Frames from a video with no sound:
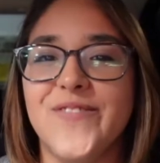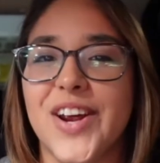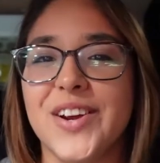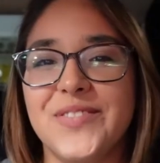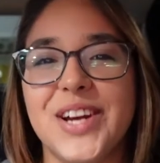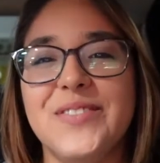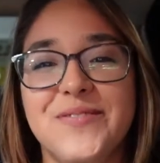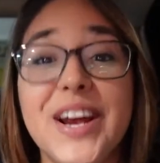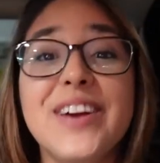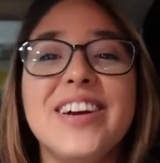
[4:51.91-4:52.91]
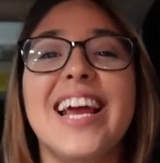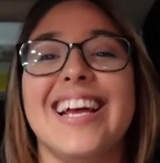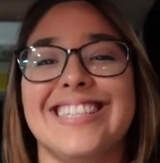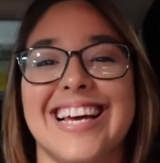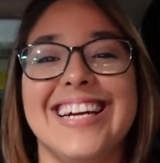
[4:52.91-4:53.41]
very, very, very
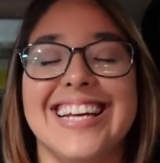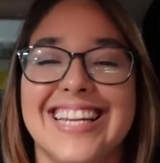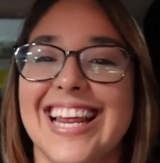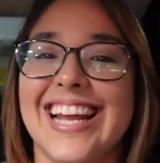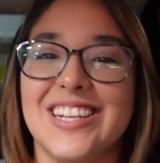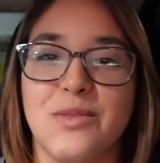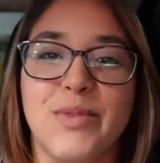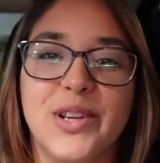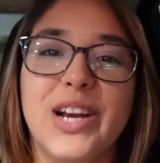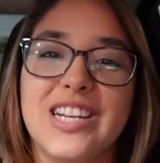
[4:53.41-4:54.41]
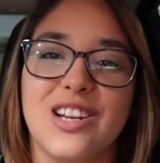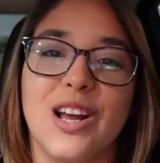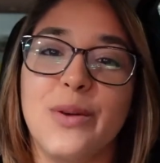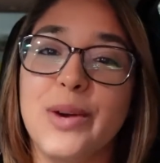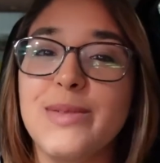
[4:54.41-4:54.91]
excited that I get to bring you guys
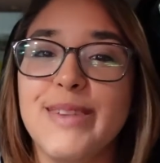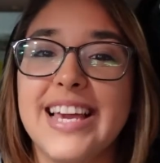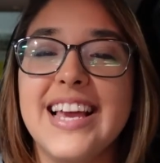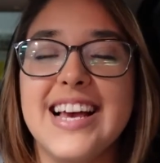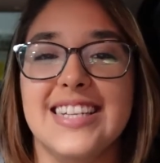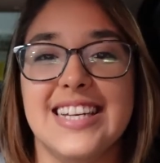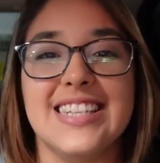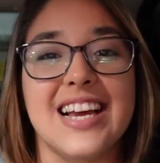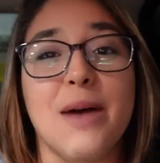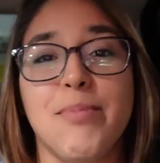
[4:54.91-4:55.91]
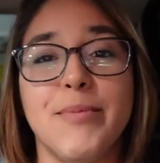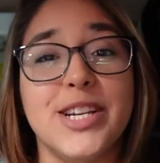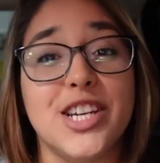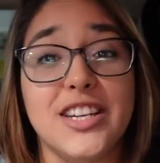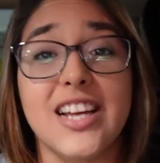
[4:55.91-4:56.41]
along with me since I got
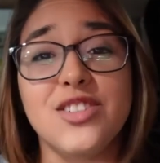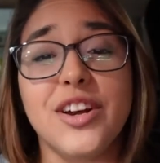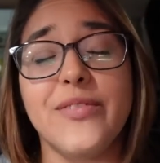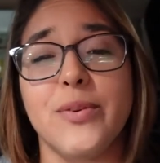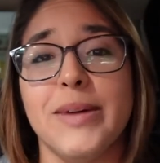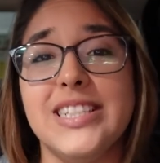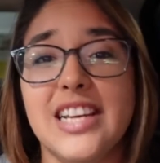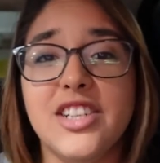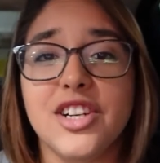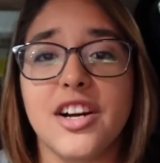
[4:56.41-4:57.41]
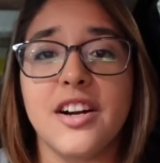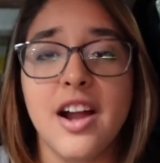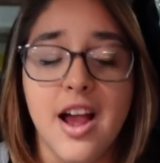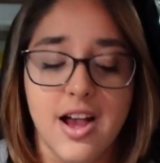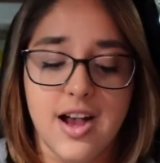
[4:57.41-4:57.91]
permission yesterday from my teacher.
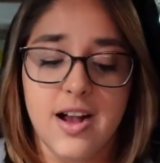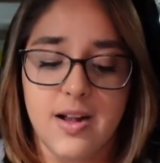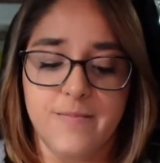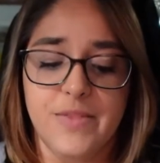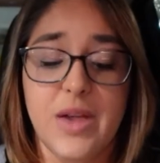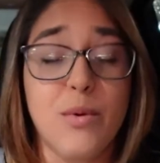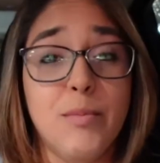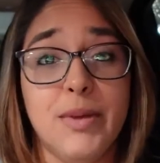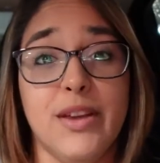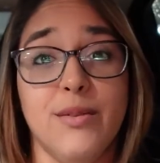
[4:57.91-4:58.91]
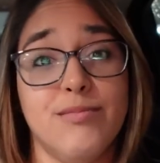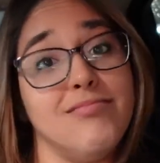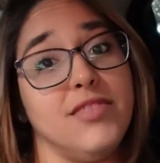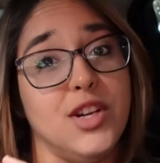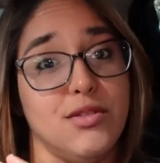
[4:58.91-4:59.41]
It won't be,
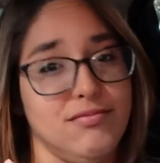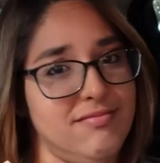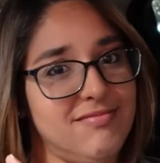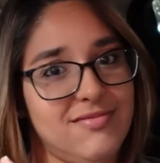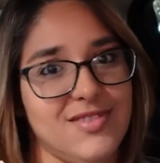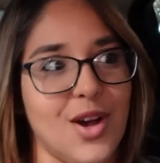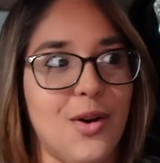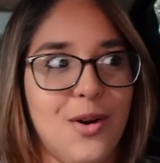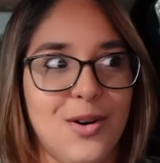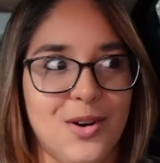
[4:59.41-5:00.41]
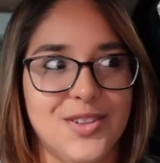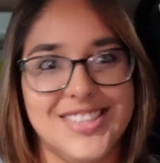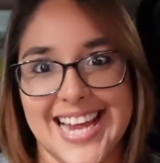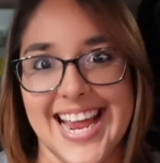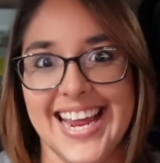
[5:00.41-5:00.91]
you know, the whole
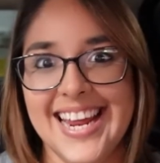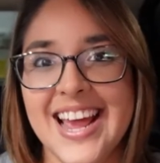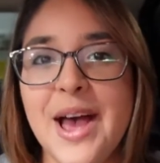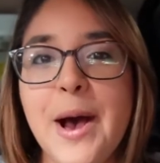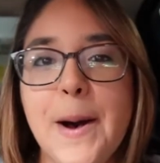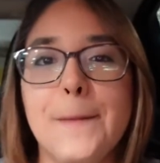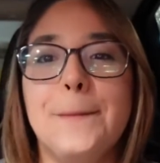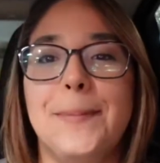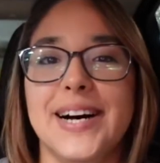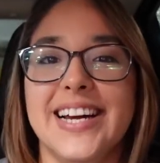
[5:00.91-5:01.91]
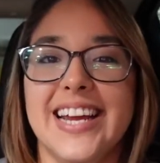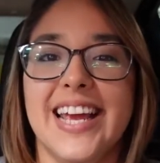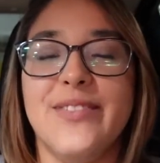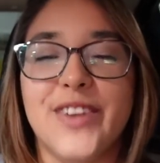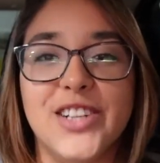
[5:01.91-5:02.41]
day, but
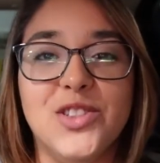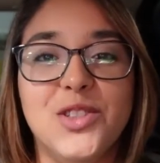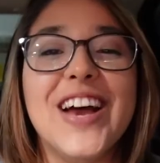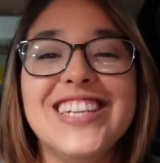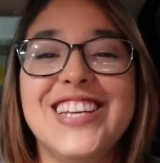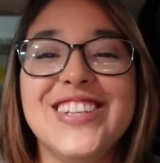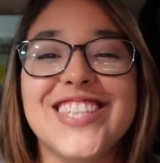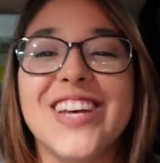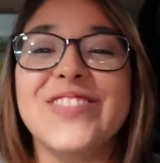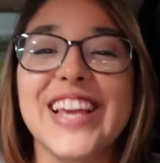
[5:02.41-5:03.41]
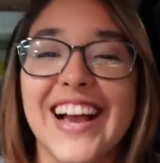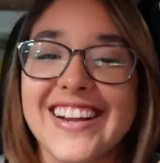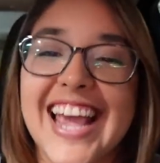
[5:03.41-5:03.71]
if I do, I do something on